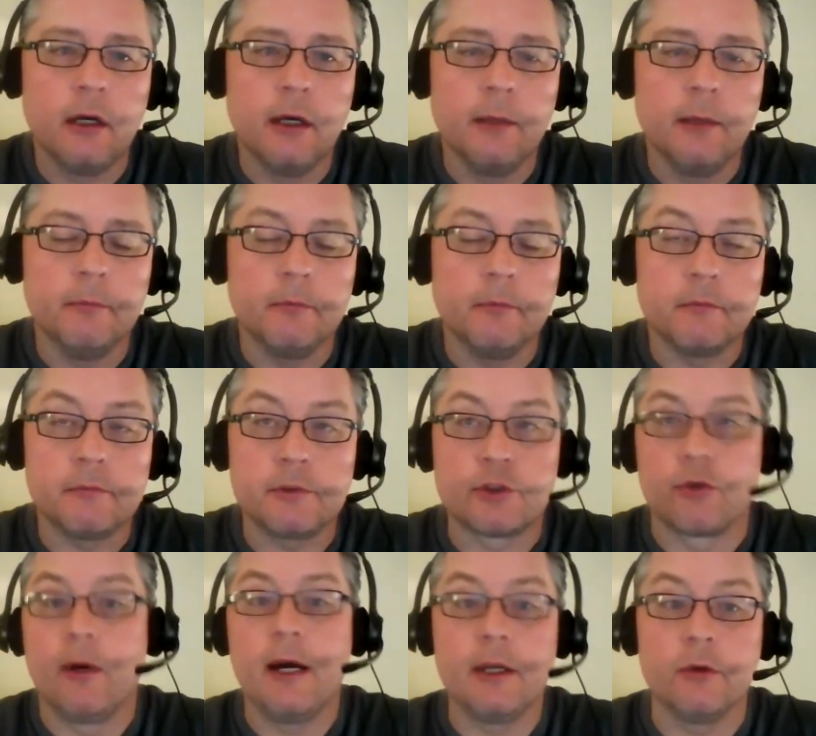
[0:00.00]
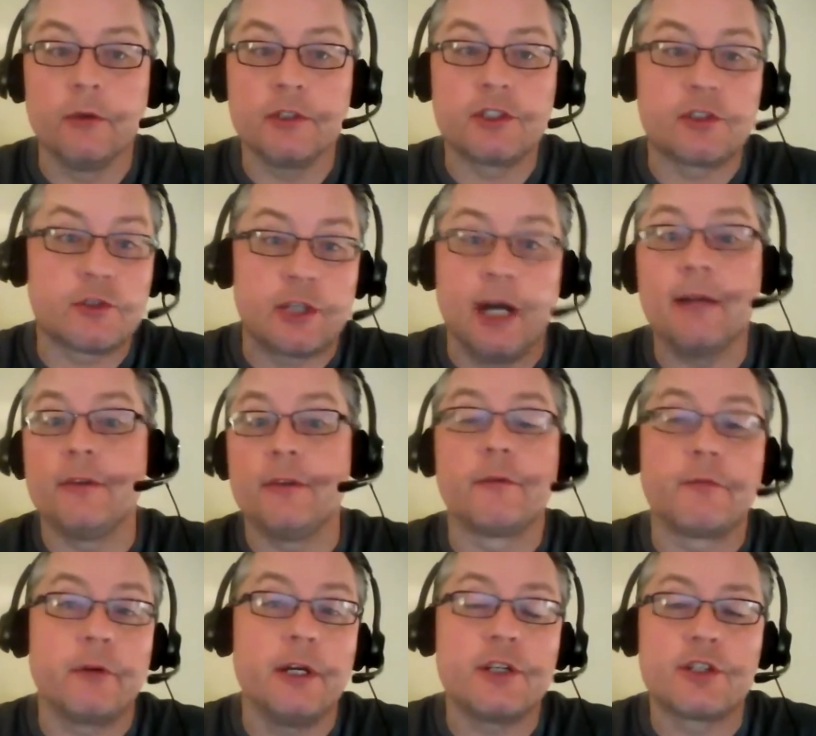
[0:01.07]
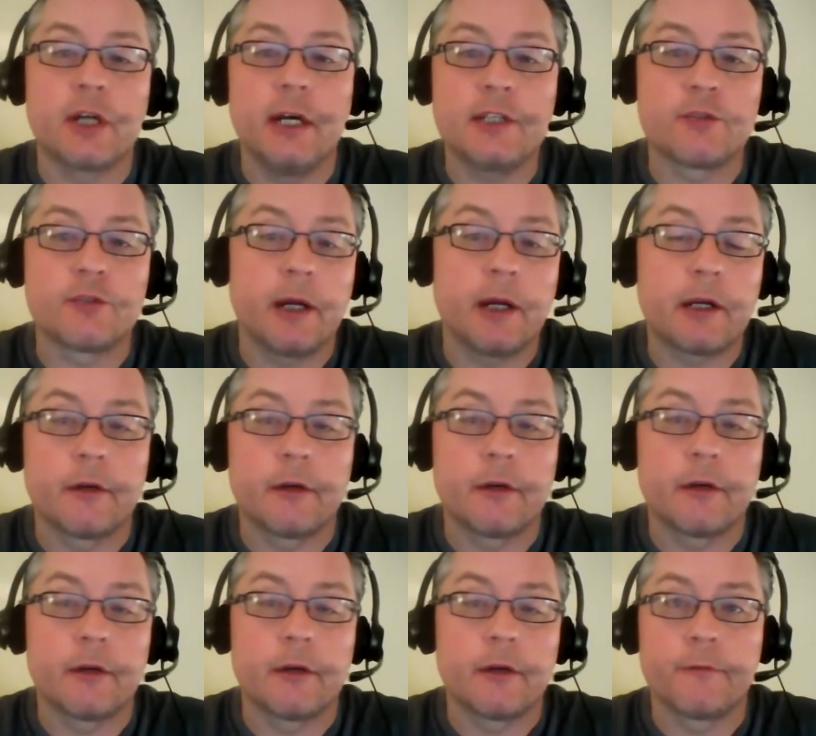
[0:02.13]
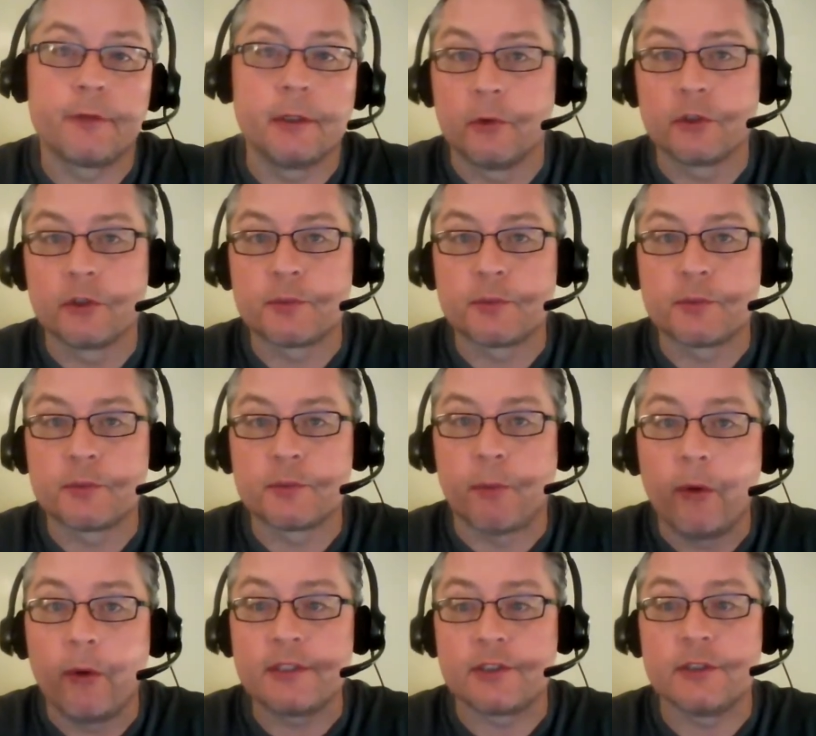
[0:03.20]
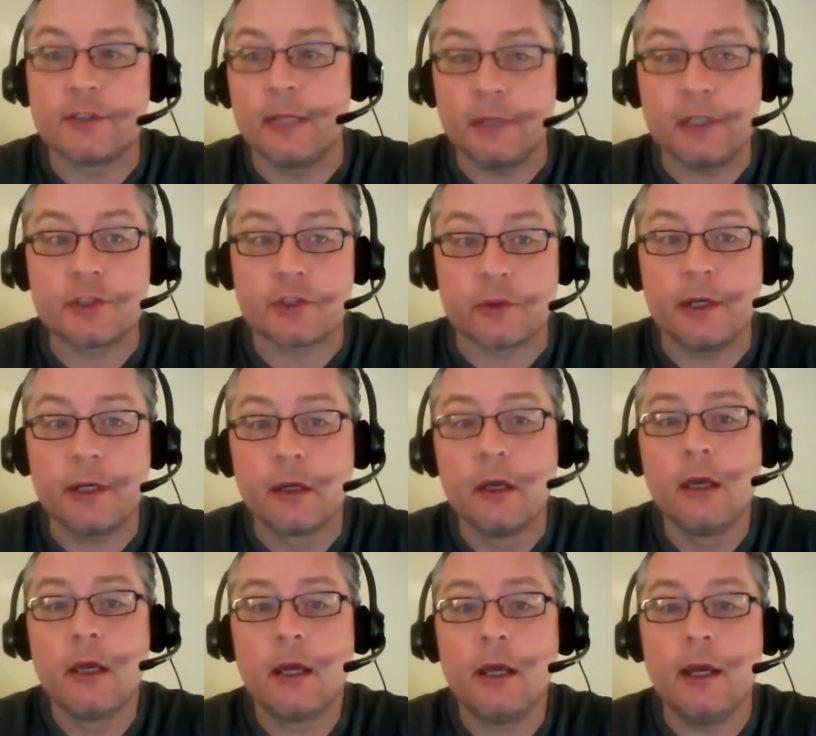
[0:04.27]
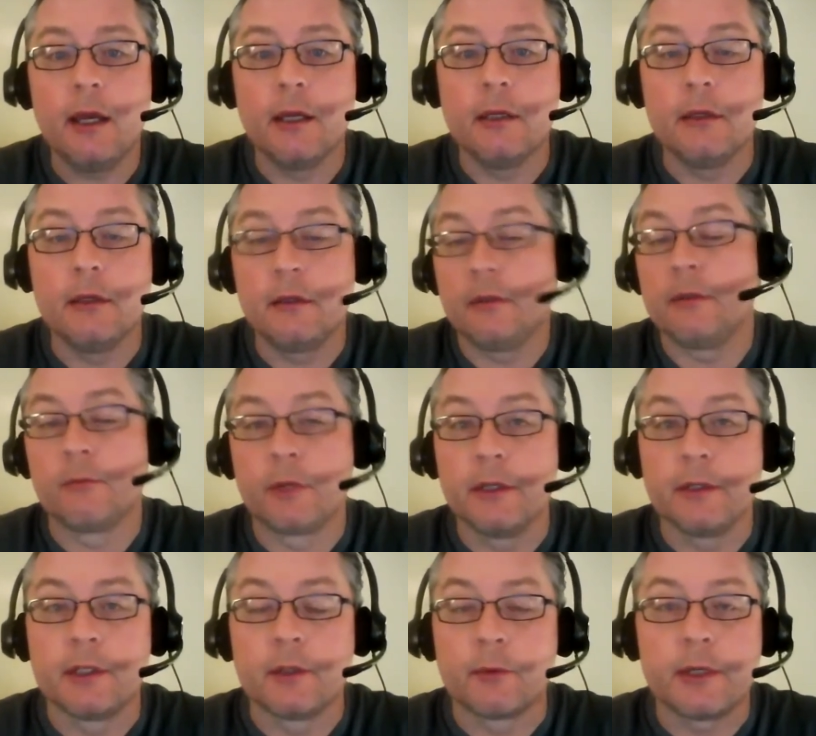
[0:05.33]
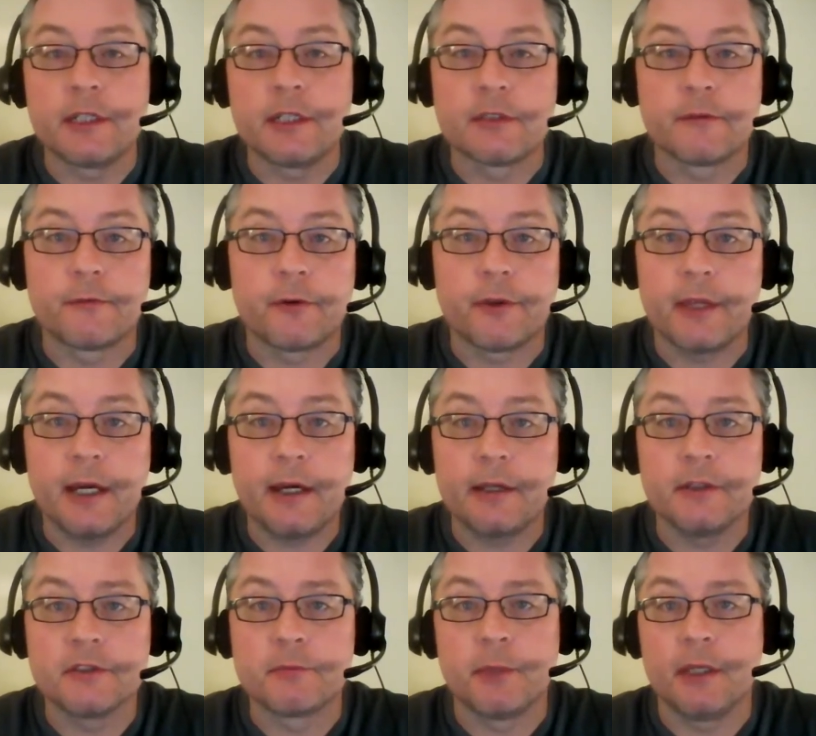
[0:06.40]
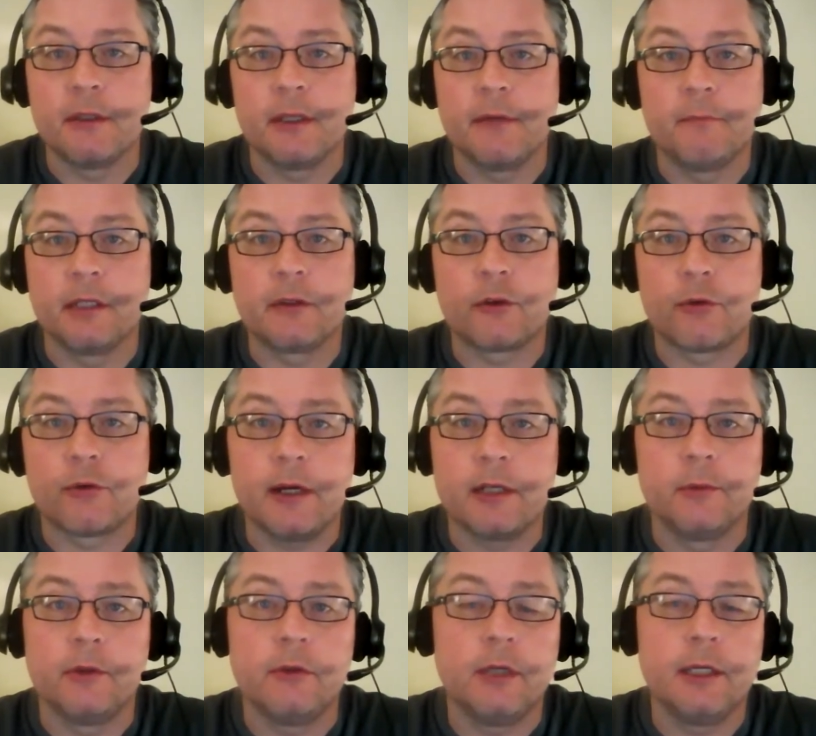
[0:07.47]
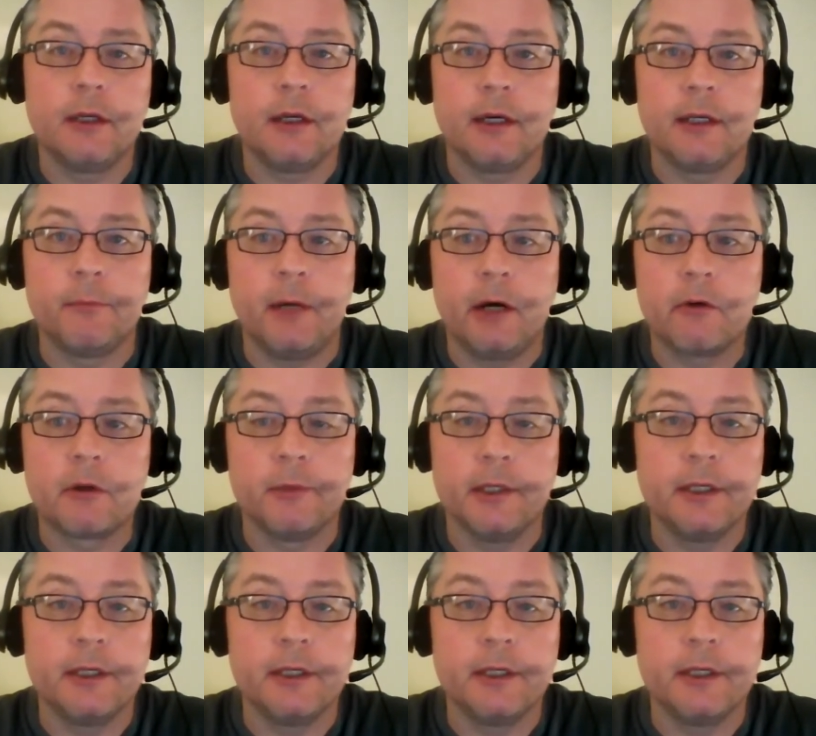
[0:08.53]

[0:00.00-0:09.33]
Um, Toronto has tied their franchise record for the most points in team history, and really the reason for that has been they've been incredible on the, on the power play.